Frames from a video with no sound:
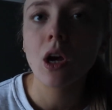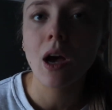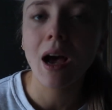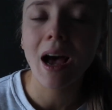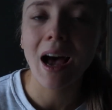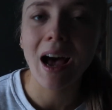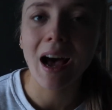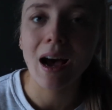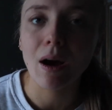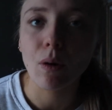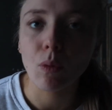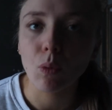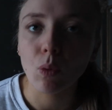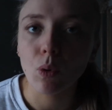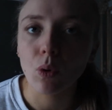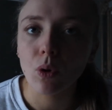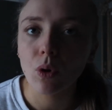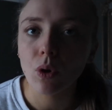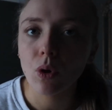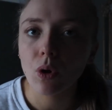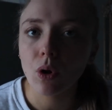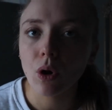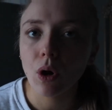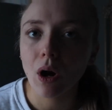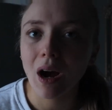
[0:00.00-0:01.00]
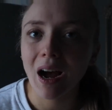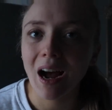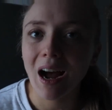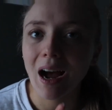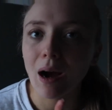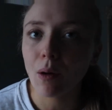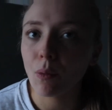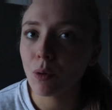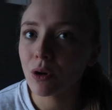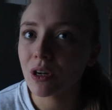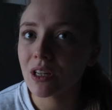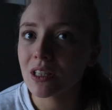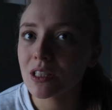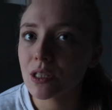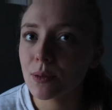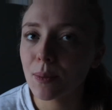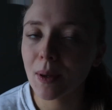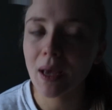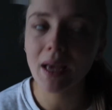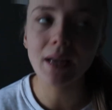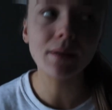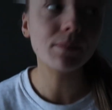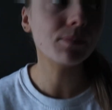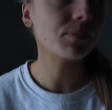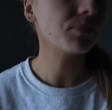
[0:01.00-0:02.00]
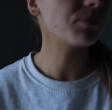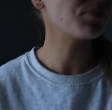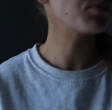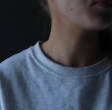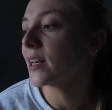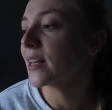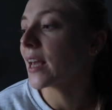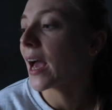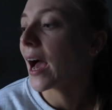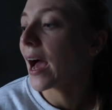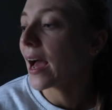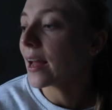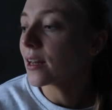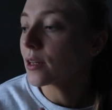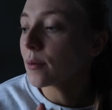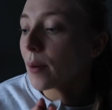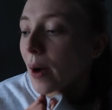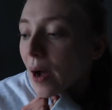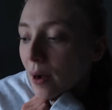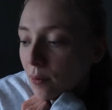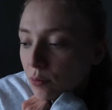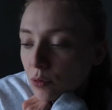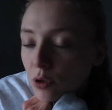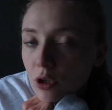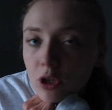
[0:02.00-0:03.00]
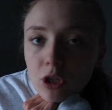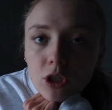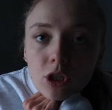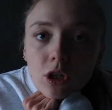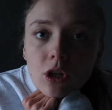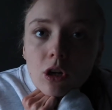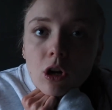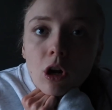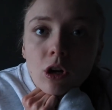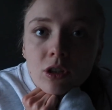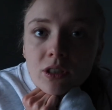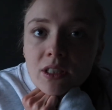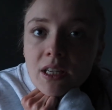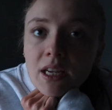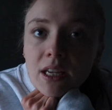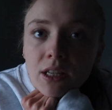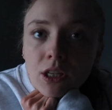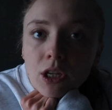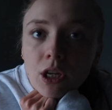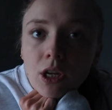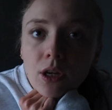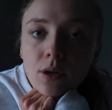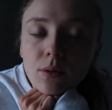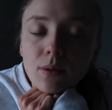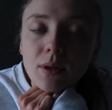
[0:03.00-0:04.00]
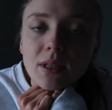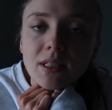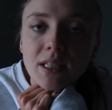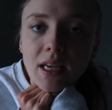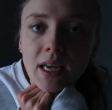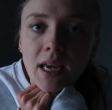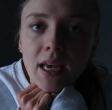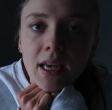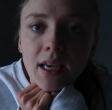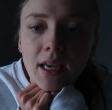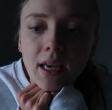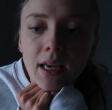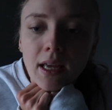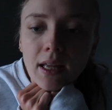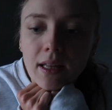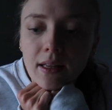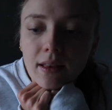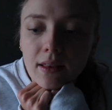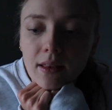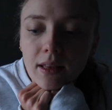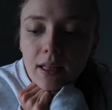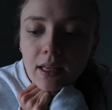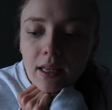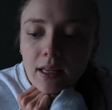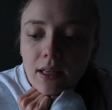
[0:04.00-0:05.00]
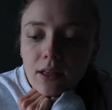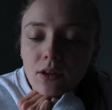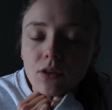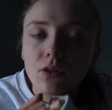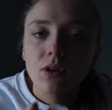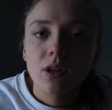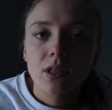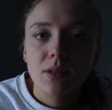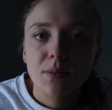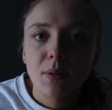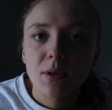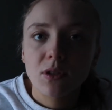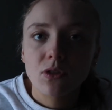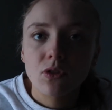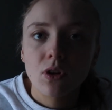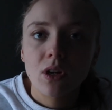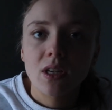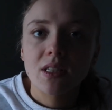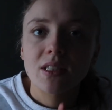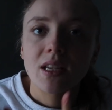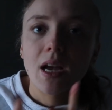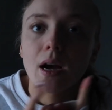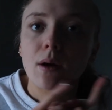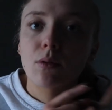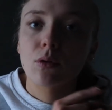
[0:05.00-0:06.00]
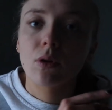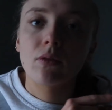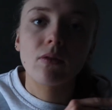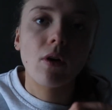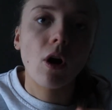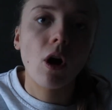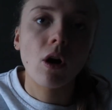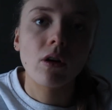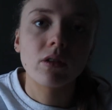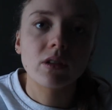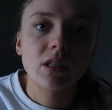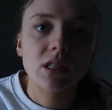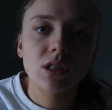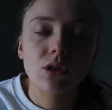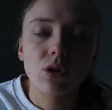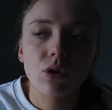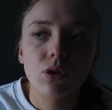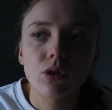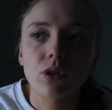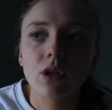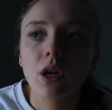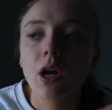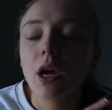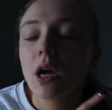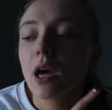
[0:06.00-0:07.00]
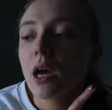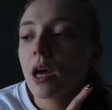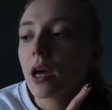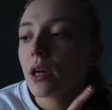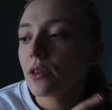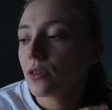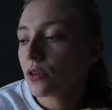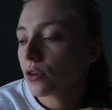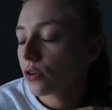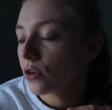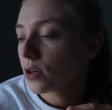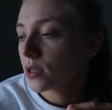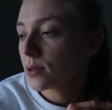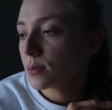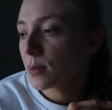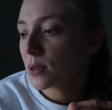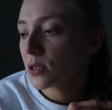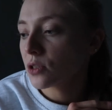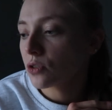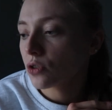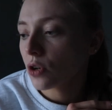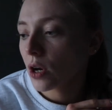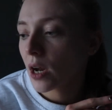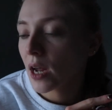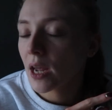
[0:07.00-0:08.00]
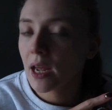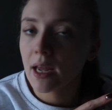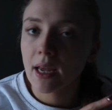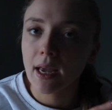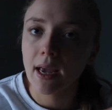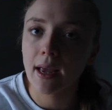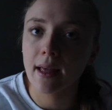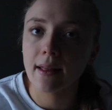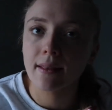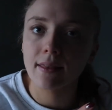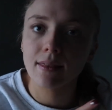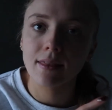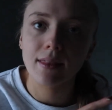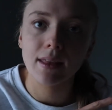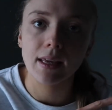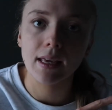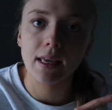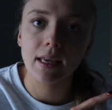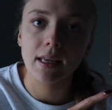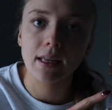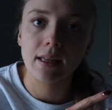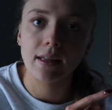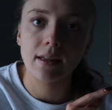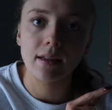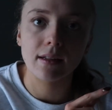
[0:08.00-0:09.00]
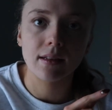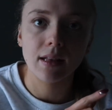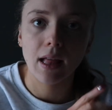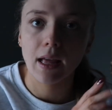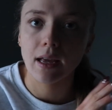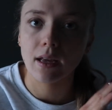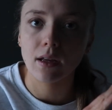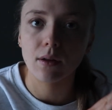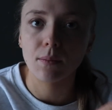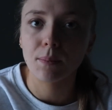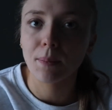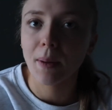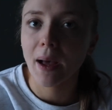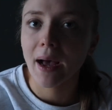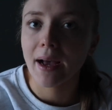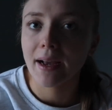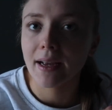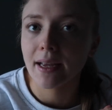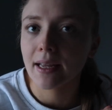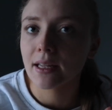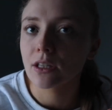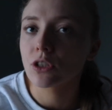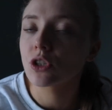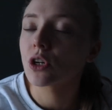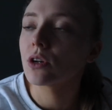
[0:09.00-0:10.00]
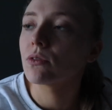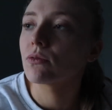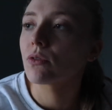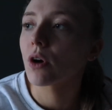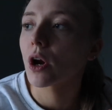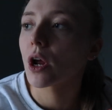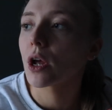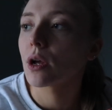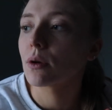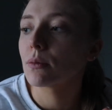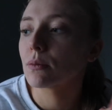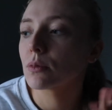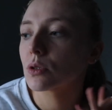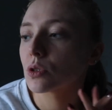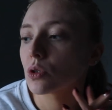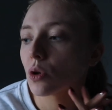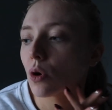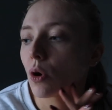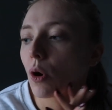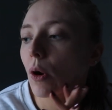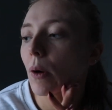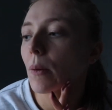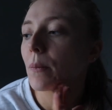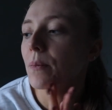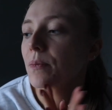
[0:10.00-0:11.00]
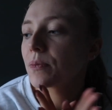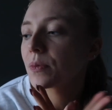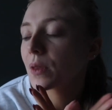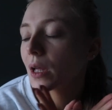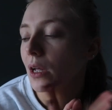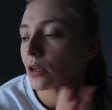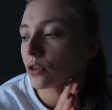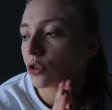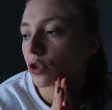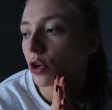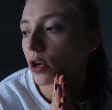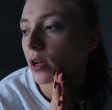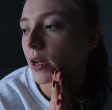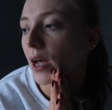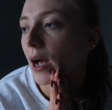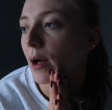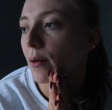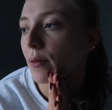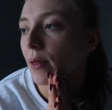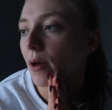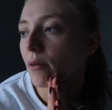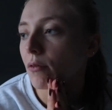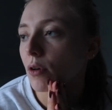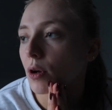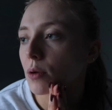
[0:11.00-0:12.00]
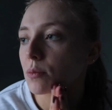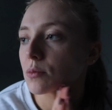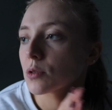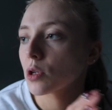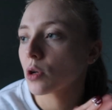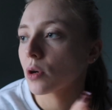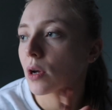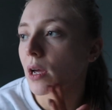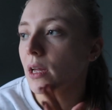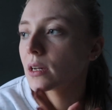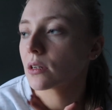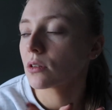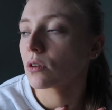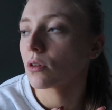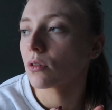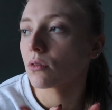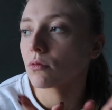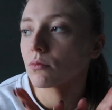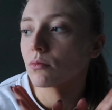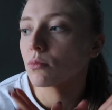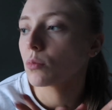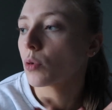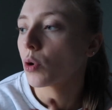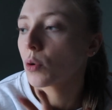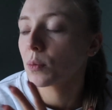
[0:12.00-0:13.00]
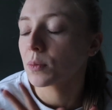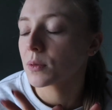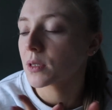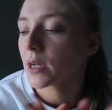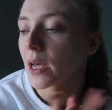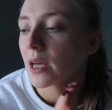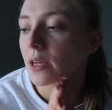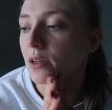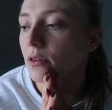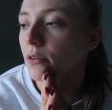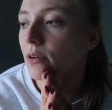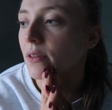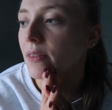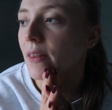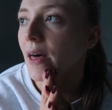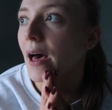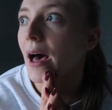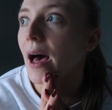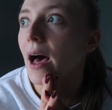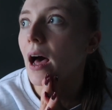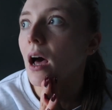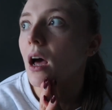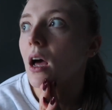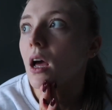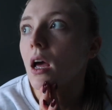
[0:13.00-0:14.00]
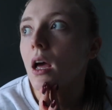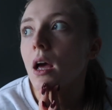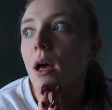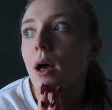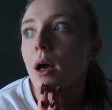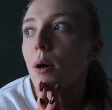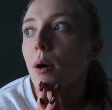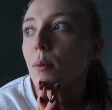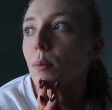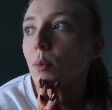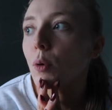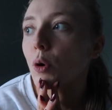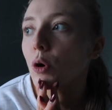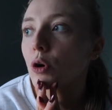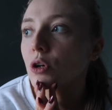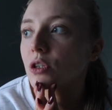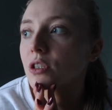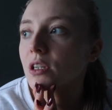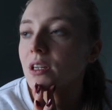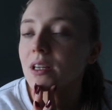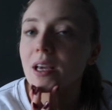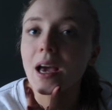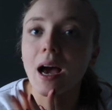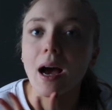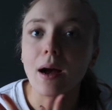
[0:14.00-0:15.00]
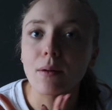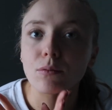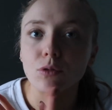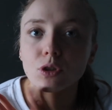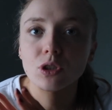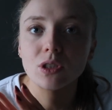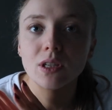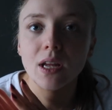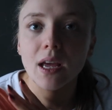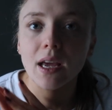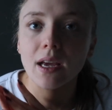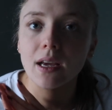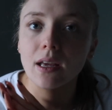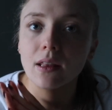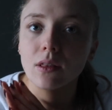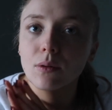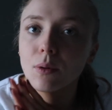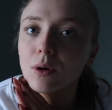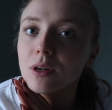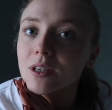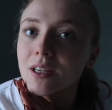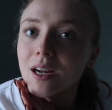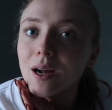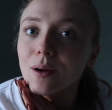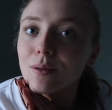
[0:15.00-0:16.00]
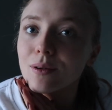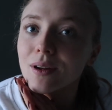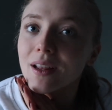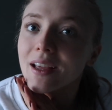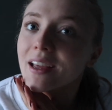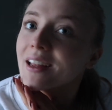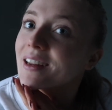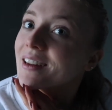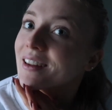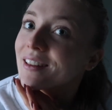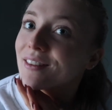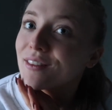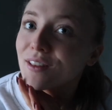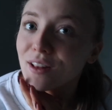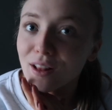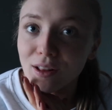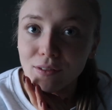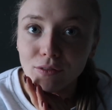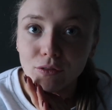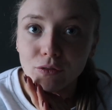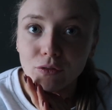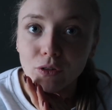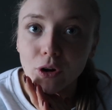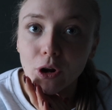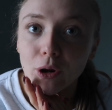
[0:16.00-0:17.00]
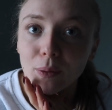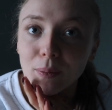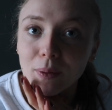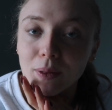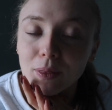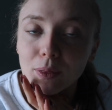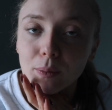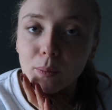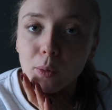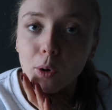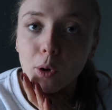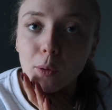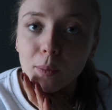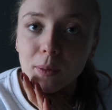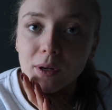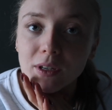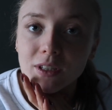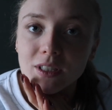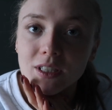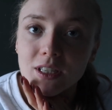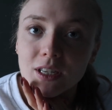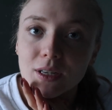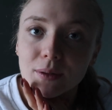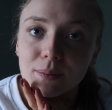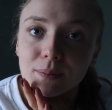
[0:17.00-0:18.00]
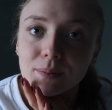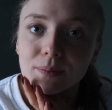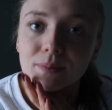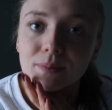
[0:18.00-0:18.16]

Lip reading: how I want it to be. Yeah, anyway, I'm going to continue taking the Christmas trees down. I've already done the Christmas tree in the like back kitchen room, so I'll show you how that room's looking and update you in there. But yeah, I'm just taking the one down in the living room at the moment.